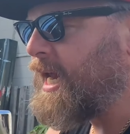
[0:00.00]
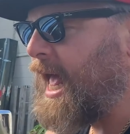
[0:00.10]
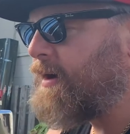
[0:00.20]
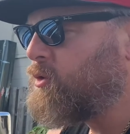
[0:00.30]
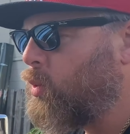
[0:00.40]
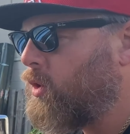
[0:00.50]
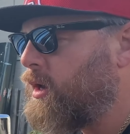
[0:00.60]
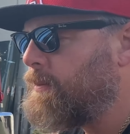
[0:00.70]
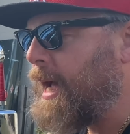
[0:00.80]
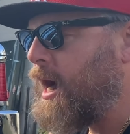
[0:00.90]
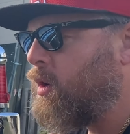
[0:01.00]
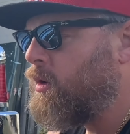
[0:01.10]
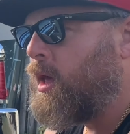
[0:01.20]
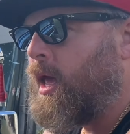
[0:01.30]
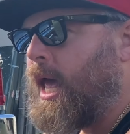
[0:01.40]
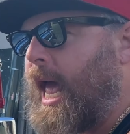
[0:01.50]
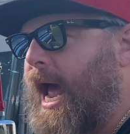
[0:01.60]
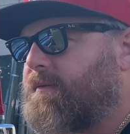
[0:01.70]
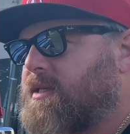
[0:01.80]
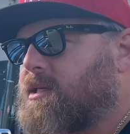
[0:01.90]
to have to worry about
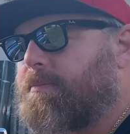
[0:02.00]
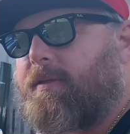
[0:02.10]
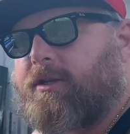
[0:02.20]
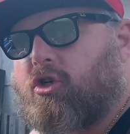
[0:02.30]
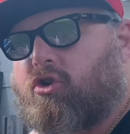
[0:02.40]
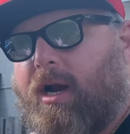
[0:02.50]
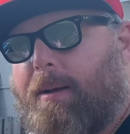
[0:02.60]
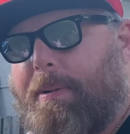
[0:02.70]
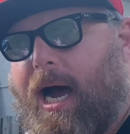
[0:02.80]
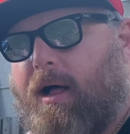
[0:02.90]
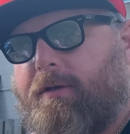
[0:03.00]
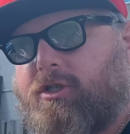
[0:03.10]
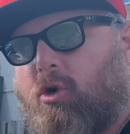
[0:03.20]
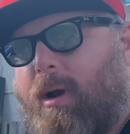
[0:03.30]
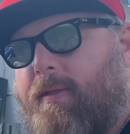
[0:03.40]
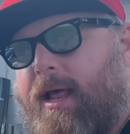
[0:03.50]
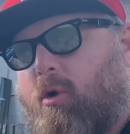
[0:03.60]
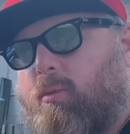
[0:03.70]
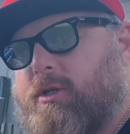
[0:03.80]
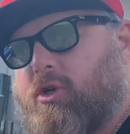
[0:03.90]
having something that you're trying to polish around that
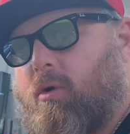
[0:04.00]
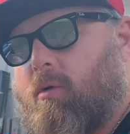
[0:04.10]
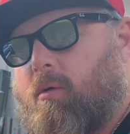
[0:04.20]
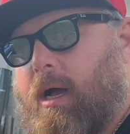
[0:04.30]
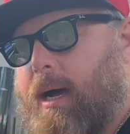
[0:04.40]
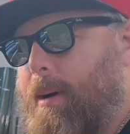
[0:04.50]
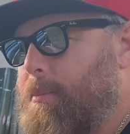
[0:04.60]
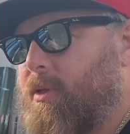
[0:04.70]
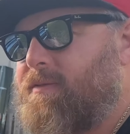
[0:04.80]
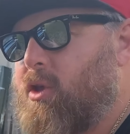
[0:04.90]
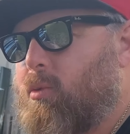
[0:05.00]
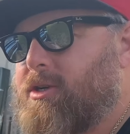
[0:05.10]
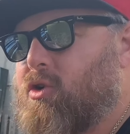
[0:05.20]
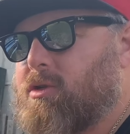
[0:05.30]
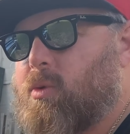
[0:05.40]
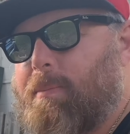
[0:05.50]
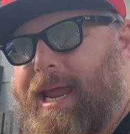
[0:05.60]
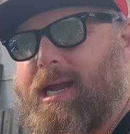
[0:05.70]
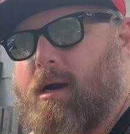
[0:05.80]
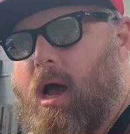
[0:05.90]
original. I believe the originals were
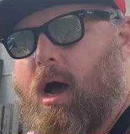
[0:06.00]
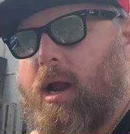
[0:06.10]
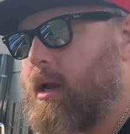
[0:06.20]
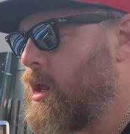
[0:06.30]
painted on.